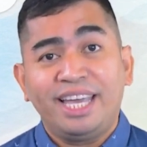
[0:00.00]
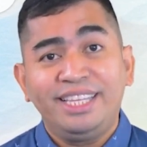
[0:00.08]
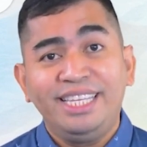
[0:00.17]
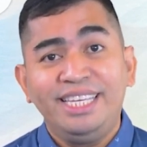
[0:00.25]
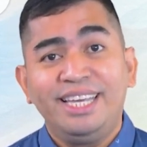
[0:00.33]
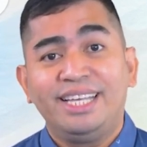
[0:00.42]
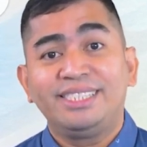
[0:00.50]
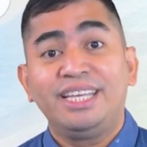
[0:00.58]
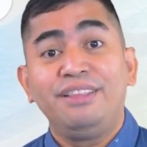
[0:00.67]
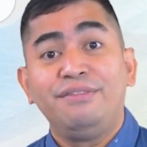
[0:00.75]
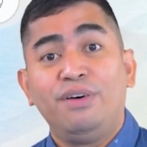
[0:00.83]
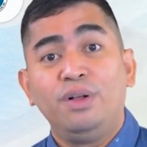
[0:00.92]
ideas
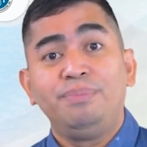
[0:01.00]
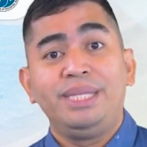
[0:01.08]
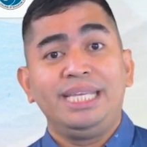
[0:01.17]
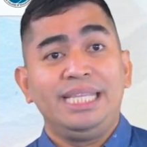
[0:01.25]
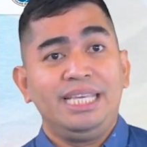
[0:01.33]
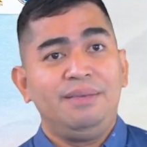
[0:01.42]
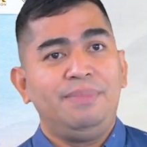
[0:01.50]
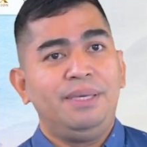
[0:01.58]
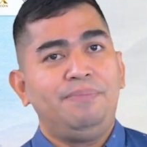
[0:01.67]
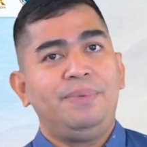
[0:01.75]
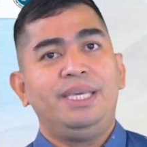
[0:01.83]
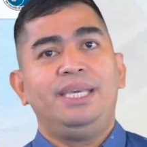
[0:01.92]
involved in
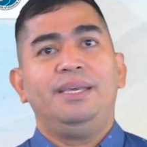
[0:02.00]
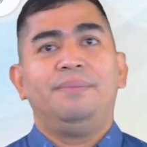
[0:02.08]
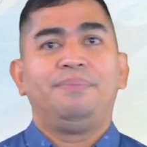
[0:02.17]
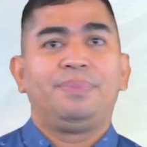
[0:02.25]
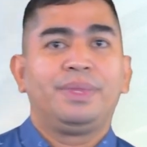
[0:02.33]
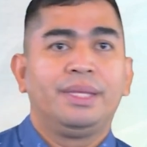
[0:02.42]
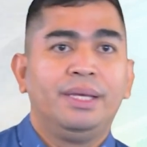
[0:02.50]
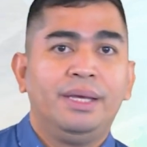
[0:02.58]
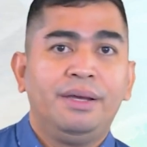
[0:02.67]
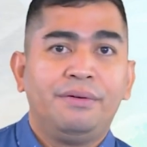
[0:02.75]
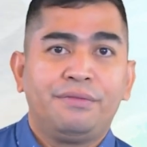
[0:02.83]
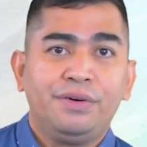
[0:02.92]
EBP.
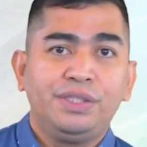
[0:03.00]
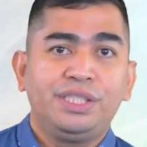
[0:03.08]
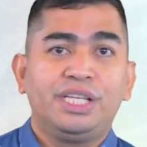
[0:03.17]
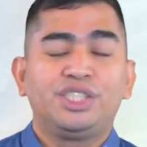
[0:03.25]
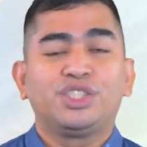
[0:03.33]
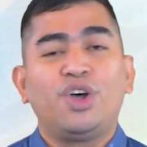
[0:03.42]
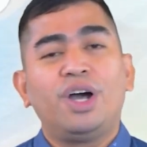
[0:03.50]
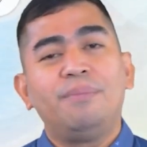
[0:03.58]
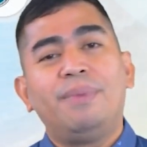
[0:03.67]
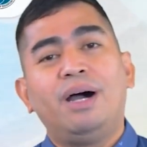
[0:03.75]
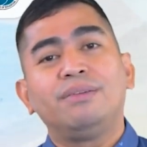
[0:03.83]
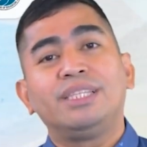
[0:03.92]
First, let's talk
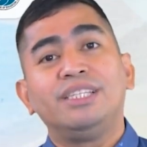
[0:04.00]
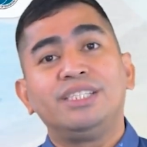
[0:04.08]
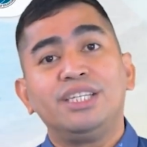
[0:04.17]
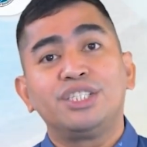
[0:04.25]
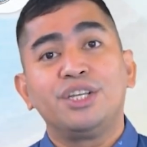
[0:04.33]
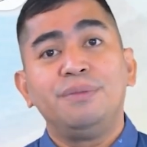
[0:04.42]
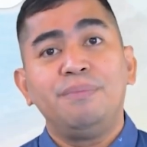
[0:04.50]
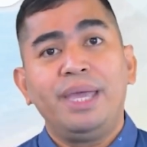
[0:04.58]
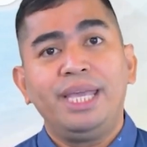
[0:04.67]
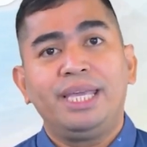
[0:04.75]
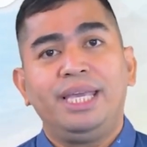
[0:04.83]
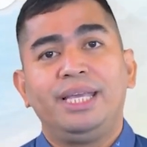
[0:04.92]
about decision
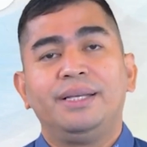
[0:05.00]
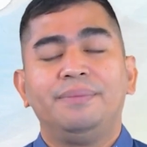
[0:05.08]
making.